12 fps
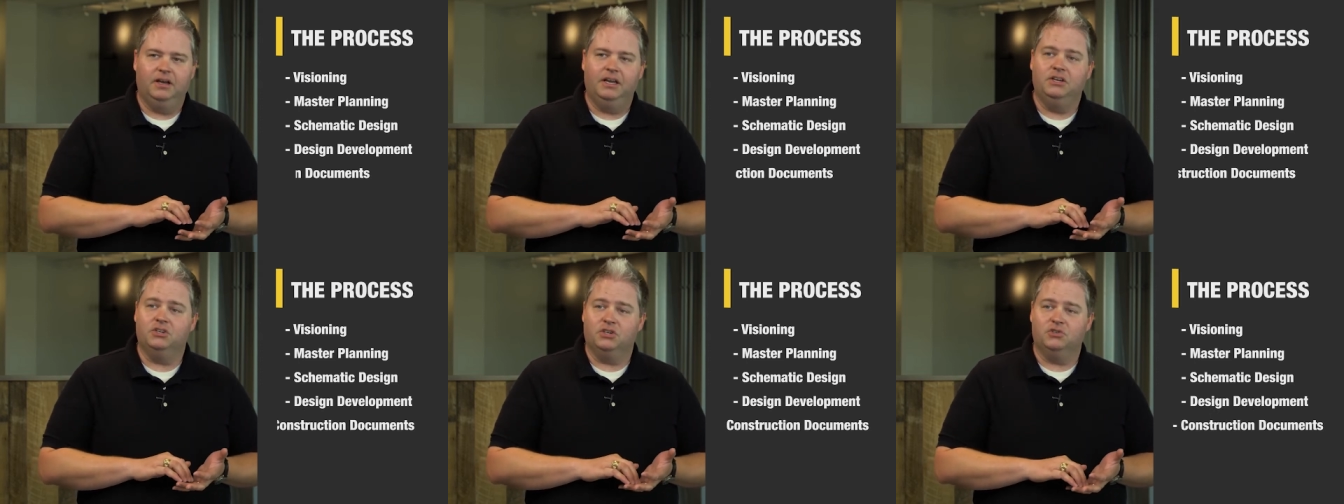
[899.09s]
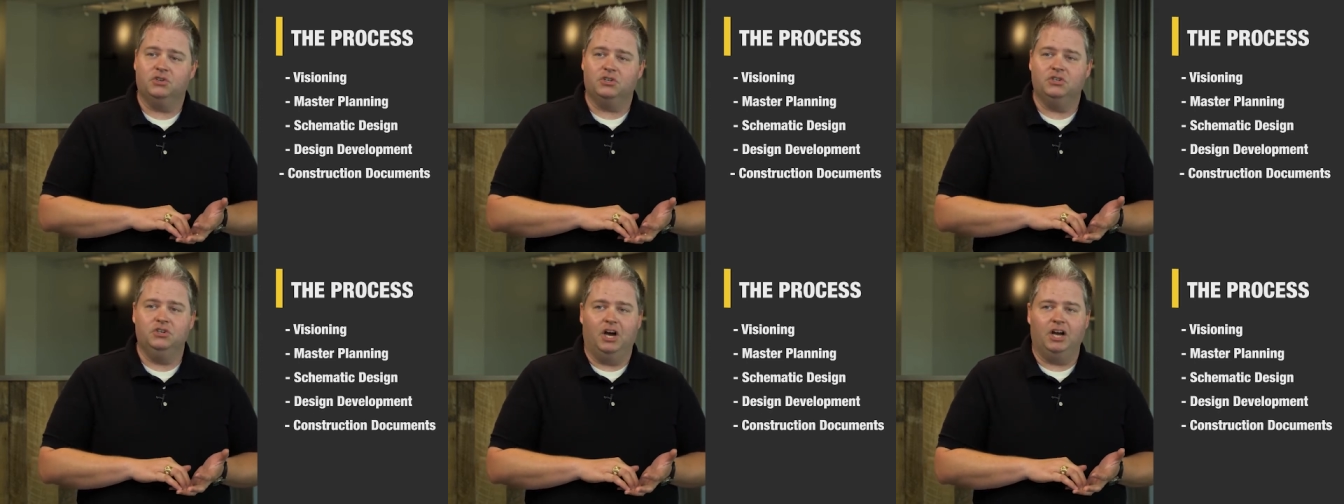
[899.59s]
into
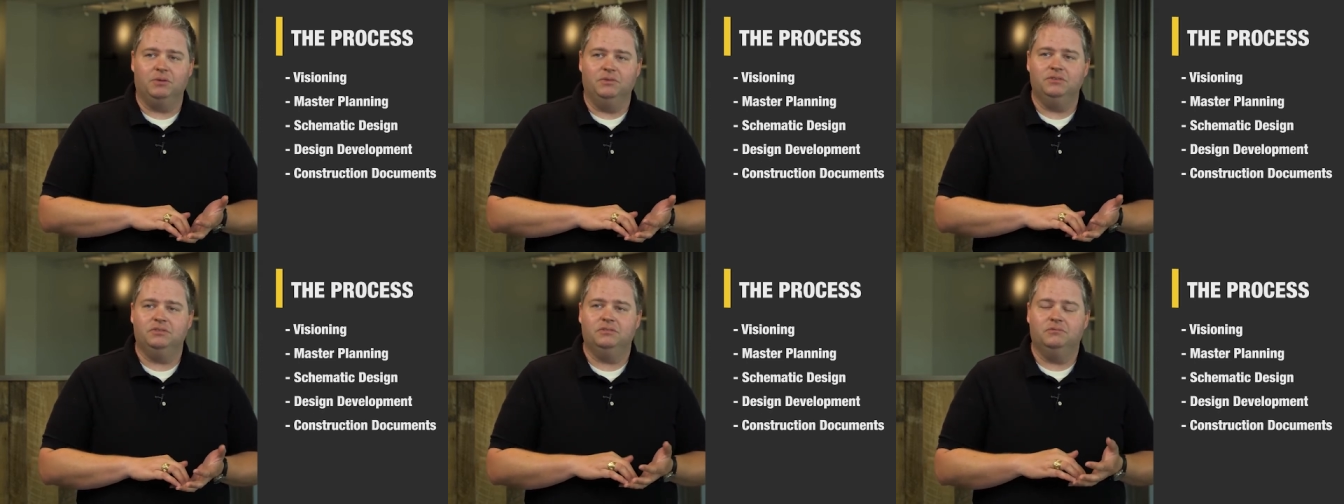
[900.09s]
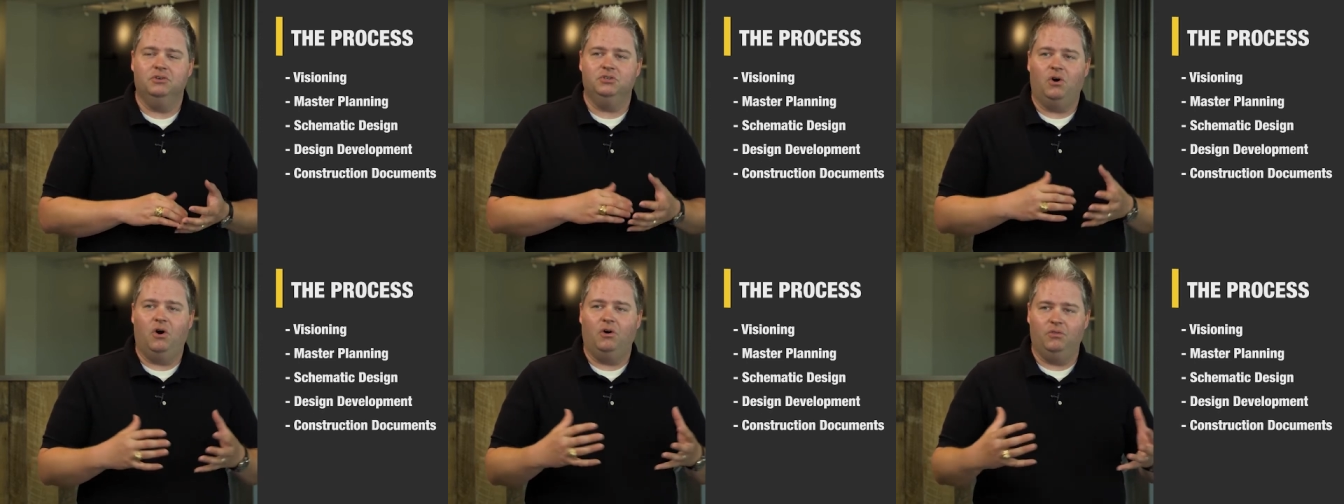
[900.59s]
construction documents, which
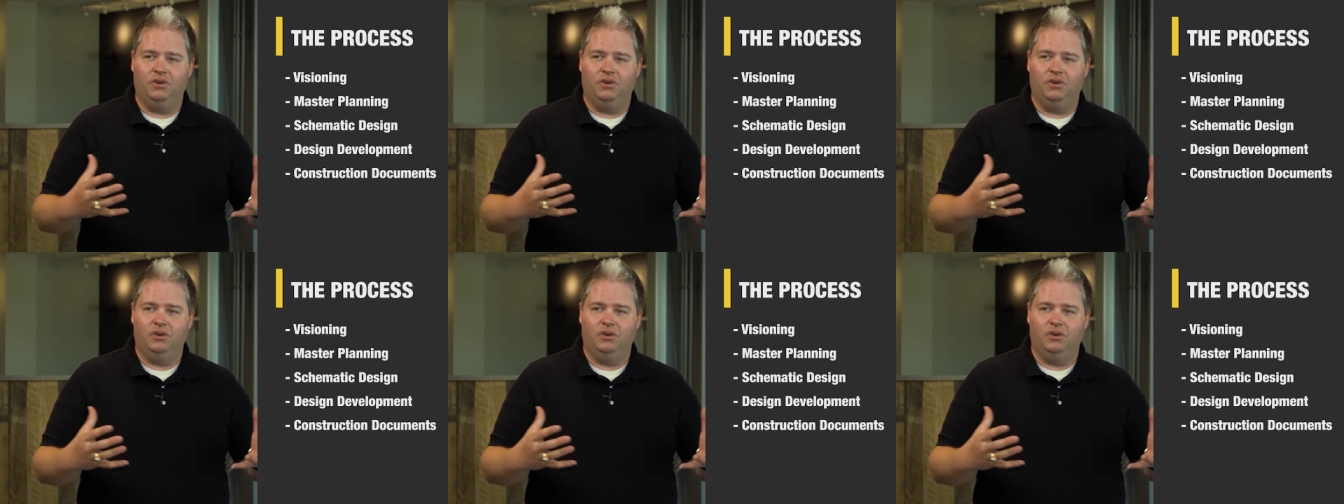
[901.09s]
are the